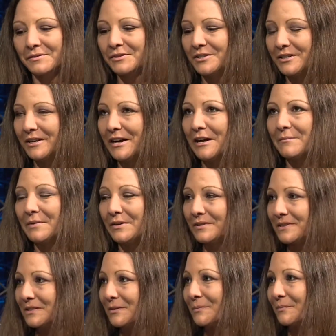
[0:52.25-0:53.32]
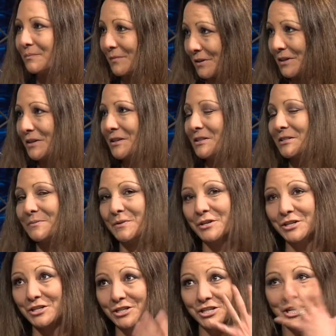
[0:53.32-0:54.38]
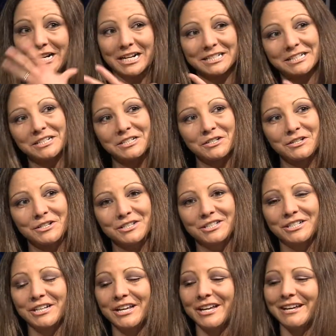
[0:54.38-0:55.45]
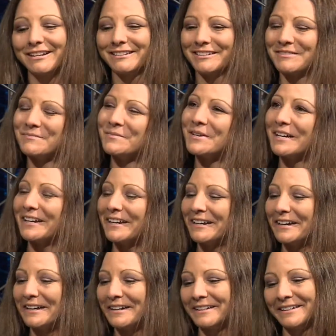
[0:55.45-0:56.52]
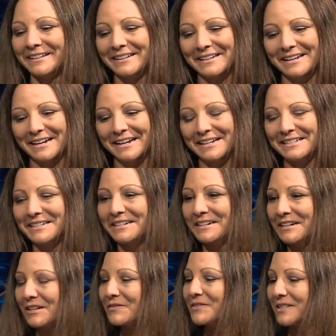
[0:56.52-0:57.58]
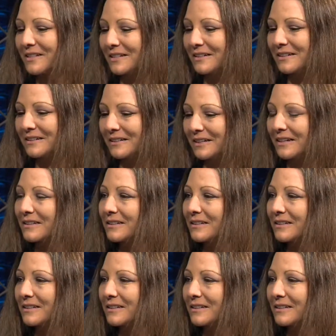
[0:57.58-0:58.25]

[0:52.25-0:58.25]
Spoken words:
She got me some good shots, as you can see, but I did enough to get the